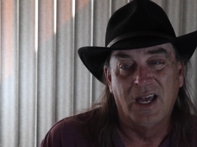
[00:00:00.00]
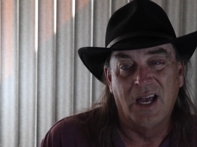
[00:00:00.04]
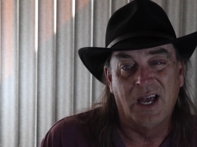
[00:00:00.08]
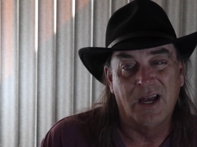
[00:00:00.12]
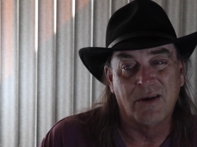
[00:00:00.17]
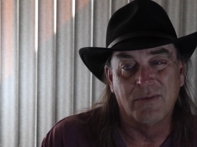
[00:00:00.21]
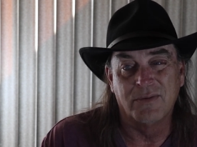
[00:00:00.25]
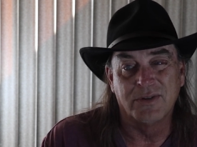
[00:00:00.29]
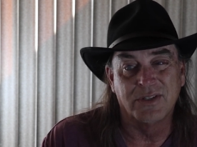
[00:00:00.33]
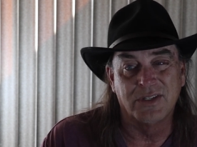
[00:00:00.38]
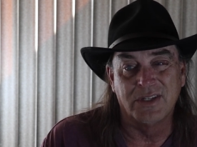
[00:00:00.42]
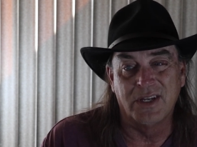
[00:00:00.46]

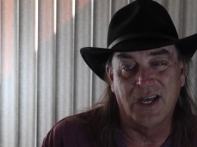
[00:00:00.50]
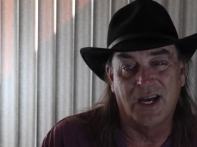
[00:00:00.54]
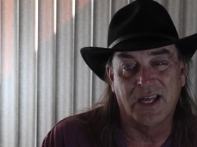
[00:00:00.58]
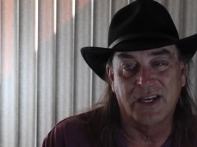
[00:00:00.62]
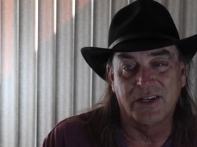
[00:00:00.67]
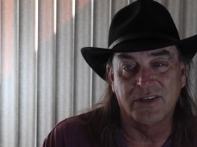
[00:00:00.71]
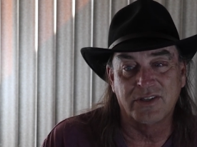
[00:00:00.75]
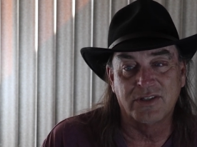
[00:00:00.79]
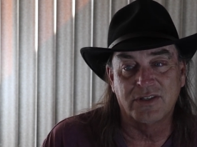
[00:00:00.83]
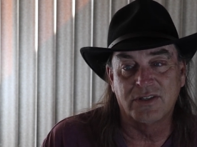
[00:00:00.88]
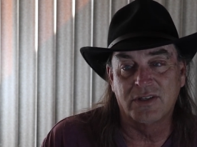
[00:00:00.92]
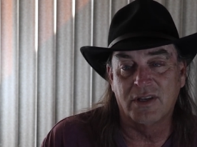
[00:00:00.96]
I was
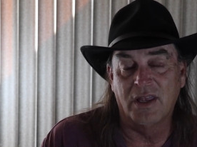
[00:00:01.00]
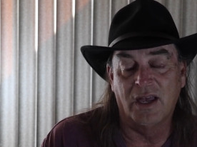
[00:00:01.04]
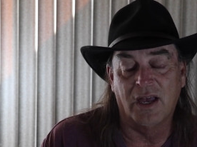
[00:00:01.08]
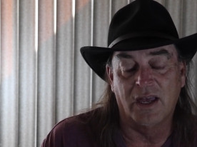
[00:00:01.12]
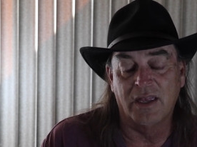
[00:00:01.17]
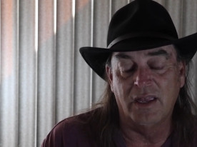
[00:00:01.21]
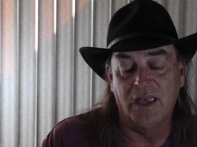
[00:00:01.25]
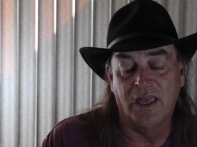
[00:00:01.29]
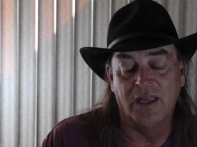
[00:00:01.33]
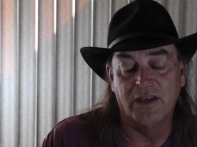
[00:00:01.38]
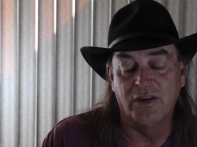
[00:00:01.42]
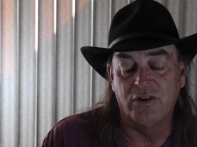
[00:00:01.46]
not
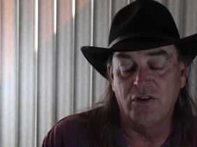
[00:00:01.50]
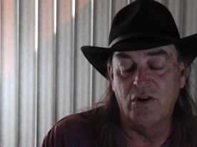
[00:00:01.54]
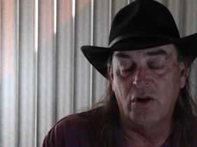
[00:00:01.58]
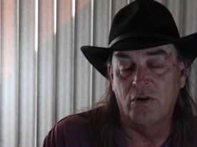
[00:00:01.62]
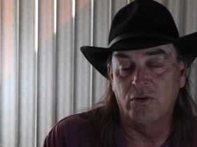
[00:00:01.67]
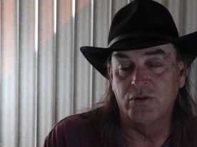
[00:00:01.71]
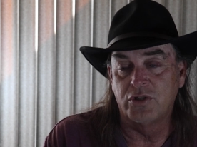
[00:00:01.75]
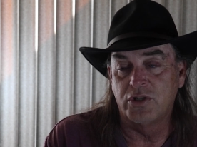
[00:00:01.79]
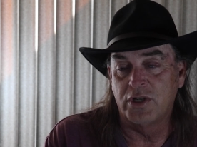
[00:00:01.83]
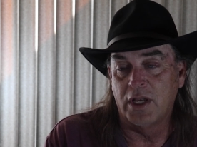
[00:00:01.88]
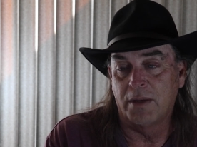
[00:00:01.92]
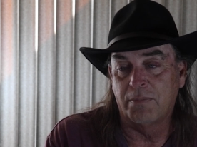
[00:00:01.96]
in
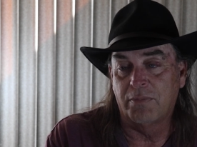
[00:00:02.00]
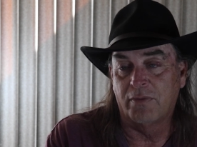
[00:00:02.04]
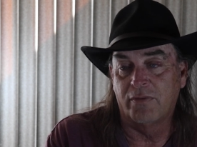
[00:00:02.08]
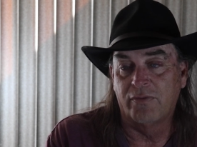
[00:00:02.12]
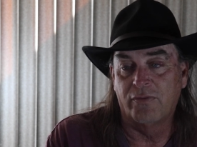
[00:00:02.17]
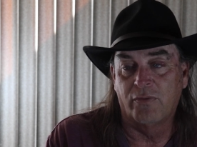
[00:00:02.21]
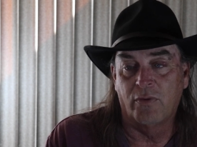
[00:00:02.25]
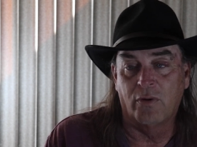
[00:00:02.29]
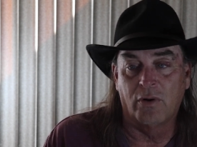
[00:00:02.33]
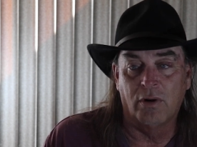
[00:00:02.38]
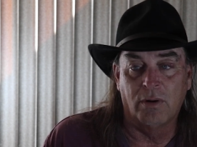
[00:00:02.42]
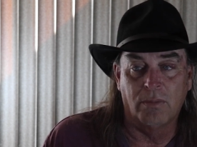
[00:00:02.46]
no shape or
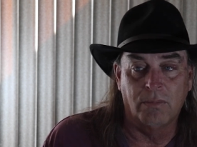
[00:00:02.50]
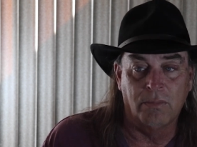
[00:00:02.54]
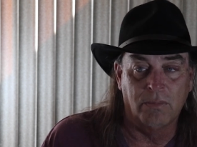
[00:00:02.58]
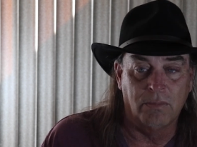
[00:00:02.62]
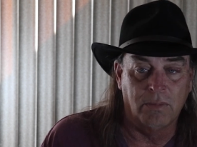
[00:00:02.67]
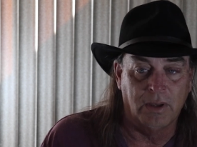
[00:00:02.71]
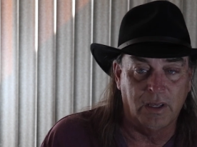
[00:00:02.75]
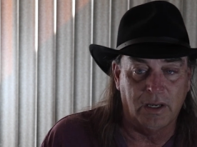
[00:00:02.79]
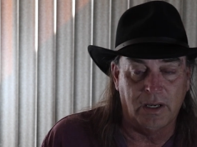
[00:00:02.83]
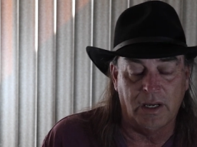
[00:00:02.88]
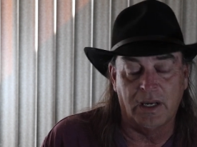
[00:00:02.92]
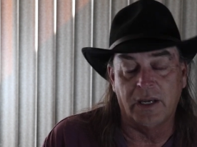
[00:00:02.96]

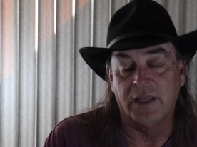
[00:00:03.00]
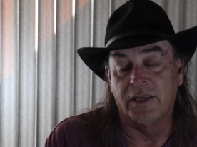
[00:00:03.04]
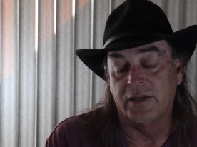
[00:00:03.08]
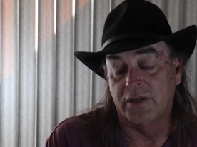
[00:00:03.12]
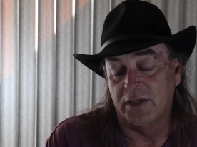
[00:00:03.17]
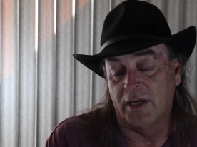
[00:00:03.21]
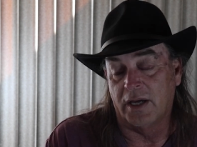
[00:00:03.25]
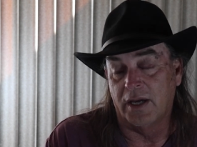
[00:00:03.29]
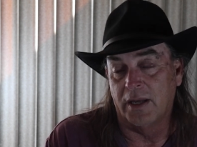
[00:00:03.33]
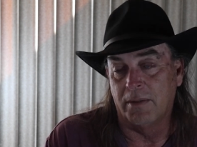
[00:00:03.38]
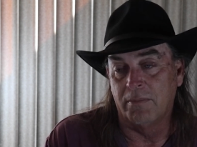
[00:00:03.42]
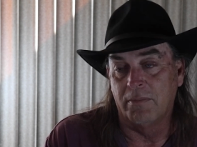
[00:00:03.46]
form at any
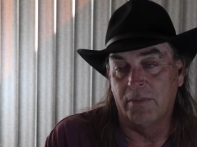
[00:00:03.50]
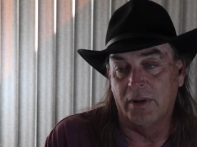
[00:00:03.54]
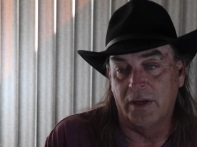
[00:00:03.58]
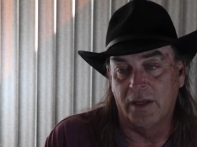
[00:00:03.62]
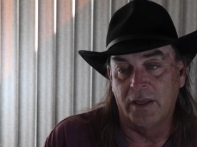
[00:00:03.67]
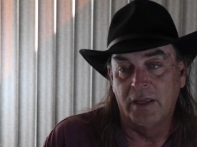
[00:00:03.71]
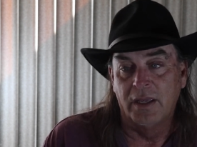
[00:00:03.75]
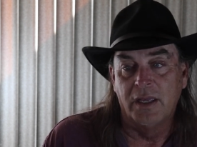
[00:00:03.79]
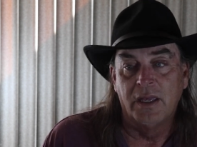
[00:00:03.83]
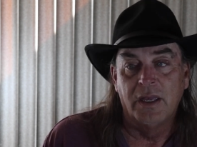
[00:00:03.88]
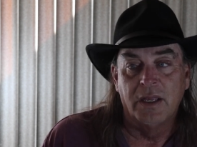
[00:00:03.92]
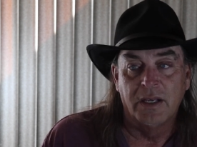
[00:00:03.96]
time,
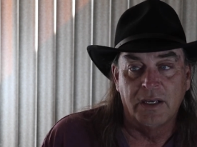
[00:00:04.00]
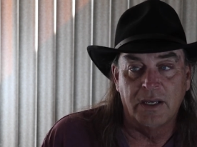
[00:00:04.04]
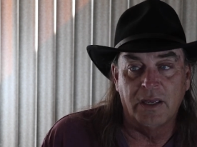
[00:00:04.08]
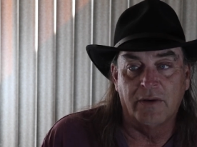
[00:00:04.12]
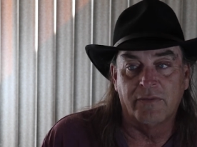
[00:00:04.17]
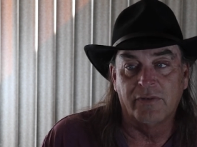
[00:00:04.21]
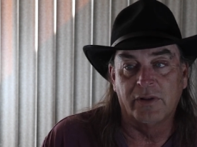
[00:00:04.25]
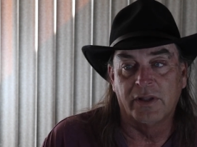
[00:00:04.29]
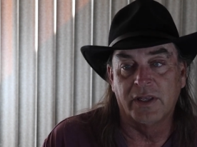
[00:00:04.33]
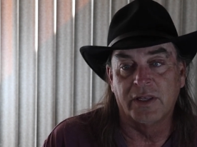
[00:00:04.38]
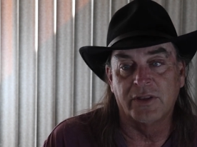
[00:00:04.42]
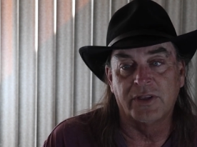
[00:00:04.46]
but
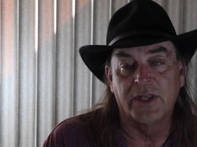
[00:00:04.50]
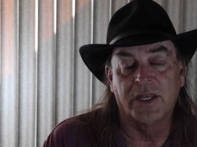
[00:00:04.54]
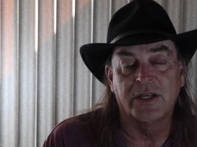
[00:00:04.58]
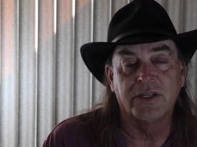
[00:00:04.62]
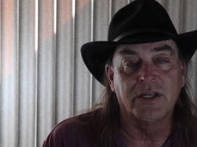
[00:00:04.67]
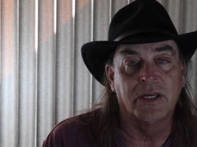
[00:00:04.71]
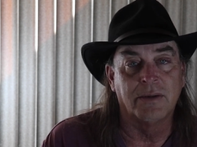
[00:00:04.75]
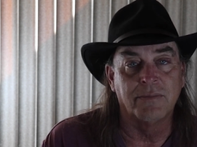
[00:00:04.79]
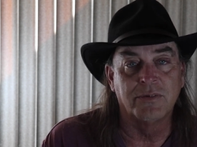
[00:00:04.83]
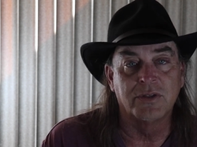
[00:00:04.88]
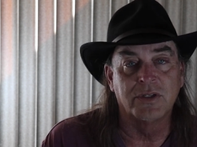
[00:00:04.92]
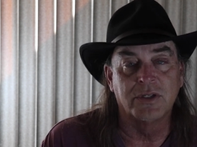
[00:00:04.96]
definitely at that
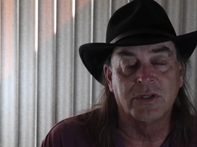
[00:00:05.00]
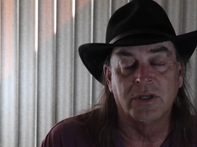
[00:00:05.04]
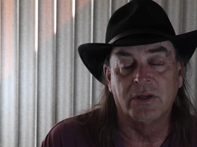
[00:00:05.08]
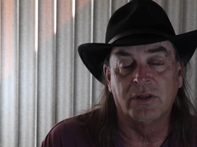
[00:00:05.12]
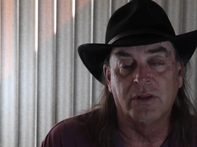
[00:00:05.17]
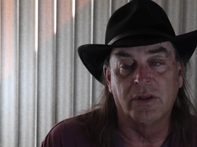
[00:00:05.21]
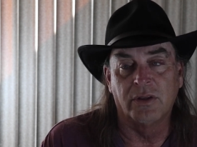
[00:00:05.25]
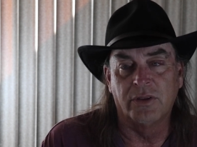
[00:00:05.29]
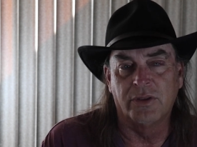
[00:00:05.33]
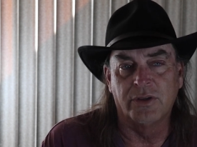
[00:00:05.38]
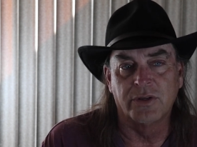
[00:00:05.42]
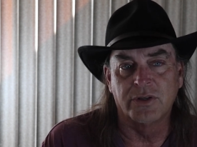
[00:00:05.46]
time
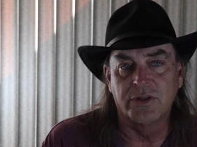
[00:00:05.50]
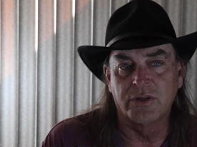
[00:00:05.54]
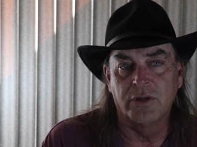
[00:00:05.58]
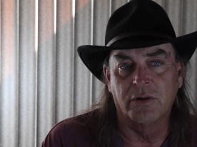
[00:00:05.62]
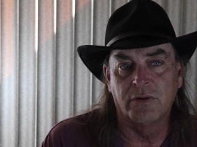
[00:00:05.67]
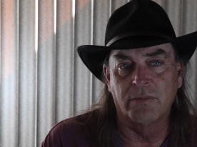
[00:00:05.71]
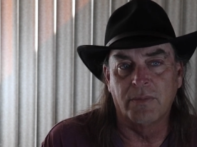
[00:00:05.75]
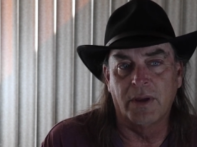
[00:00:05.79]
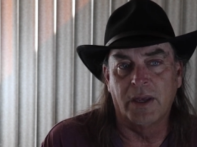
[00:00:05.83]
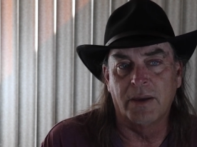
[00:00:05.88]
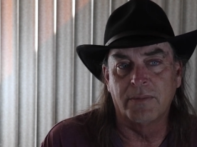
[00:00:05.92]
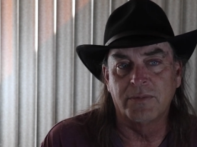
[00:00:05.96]
still, the
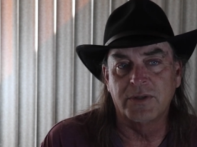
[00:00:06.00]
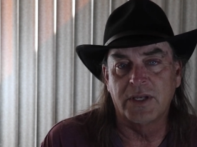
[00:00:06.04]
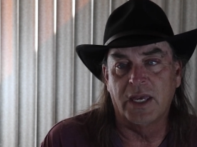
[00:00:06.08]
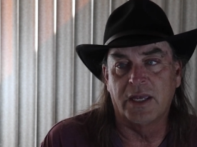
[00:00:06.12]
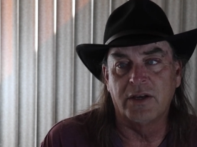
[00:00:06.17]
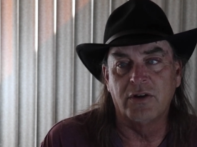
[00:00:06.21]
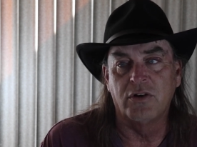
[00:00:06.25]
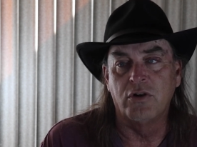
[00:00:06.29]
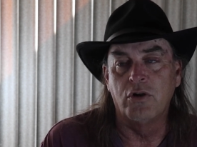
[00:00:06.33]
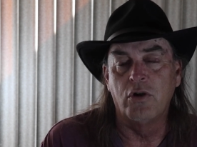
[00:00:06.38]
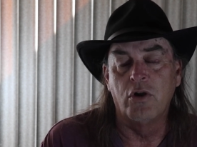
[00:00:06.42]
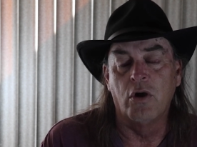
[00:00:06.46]
stone maps
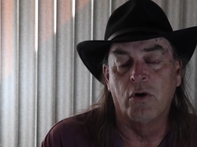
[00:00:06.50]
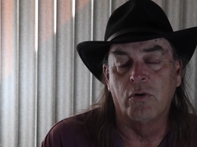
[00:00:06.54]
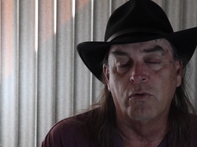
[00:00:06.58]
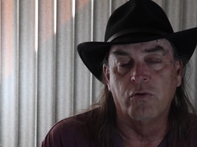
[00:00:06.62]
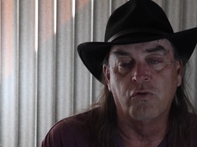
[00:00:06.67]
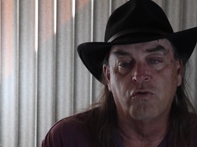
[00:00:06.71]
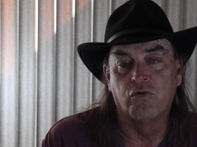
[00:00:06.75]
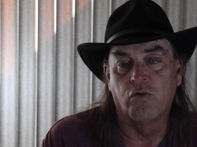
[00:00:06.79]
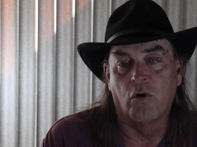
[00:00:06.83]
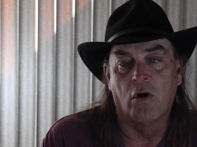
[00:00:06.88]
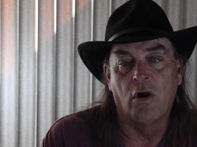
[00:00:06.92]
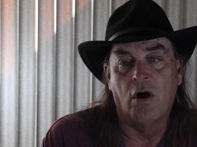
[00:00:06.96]
had no
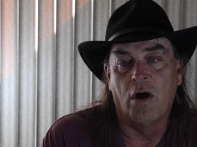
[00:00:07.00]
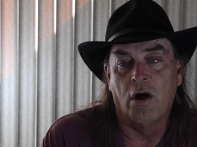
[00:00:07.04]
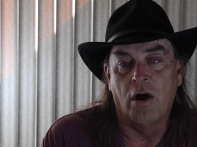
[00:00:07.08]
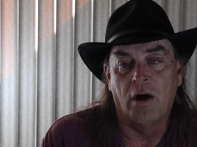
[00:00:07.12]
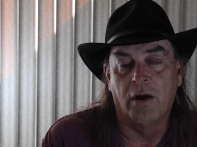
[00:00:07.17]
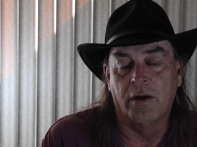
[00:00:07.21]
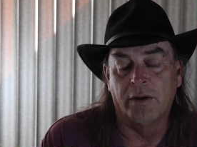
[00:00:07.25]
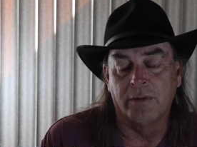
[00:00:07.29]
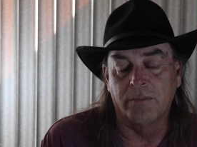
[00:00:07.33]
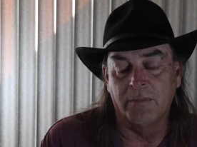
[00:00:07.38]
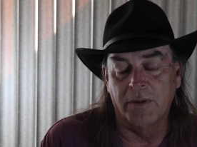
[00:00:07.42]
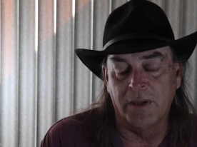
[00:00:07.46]
draw
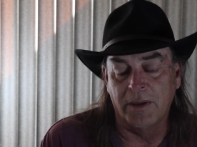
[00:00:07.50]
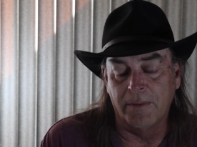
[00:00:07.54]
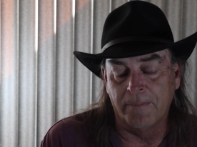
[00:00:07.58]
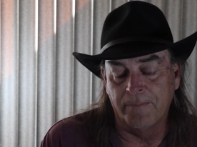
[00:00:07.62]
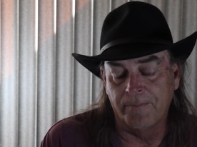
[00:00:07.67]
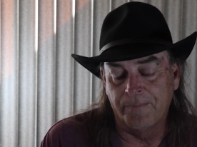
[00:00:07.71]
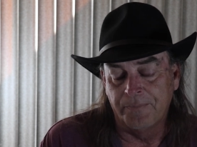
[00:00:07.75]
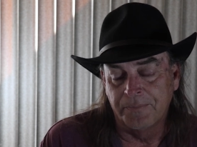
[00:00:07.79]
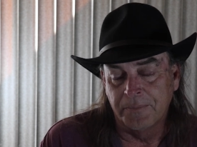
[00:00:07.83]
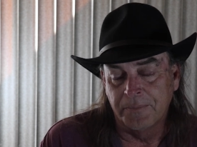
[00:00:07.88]
on me.